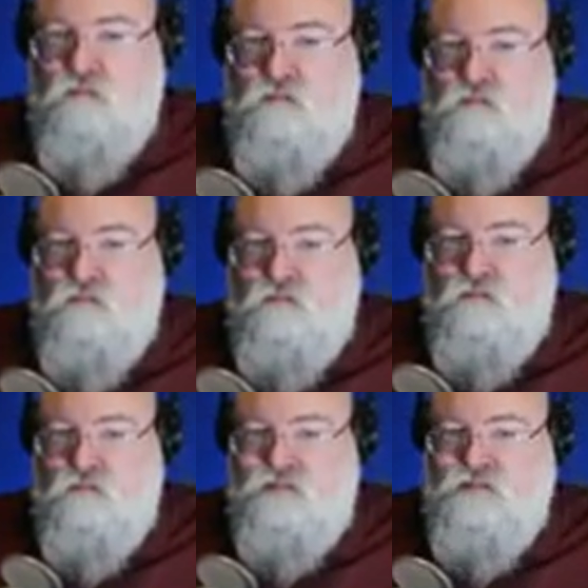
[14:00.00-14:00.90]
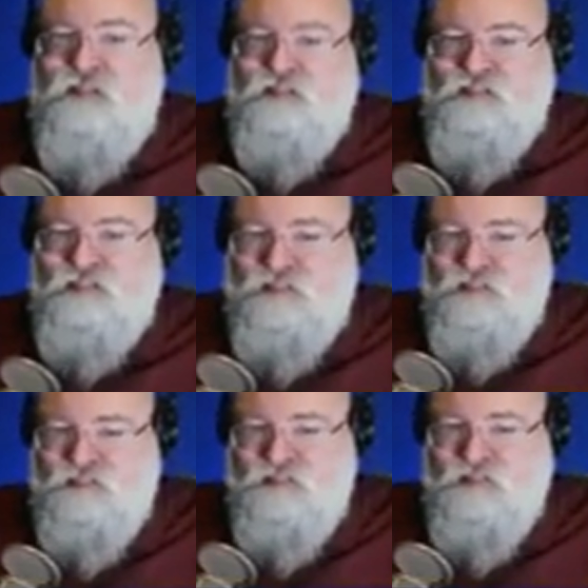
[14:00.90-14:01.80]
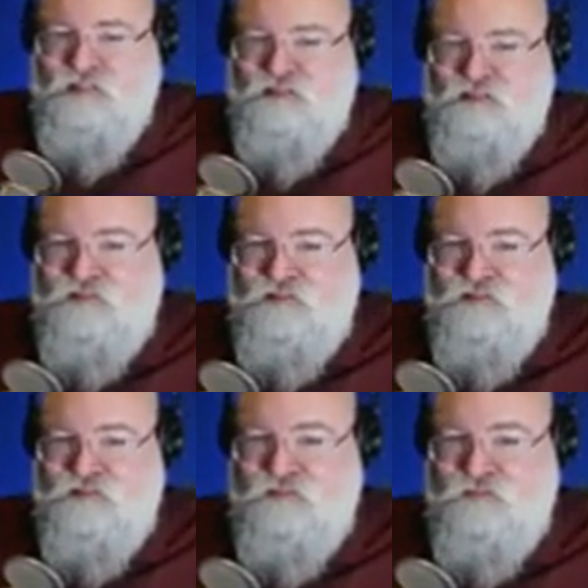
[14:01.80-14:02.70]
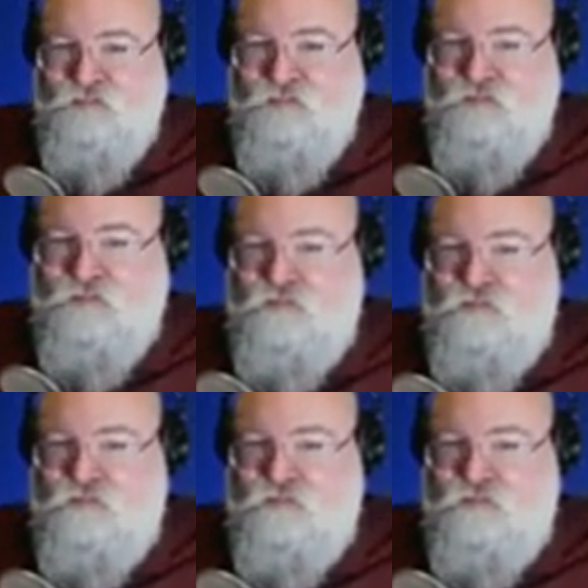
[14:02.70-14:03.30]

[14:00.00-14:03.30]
No words are spoken by the person on screen.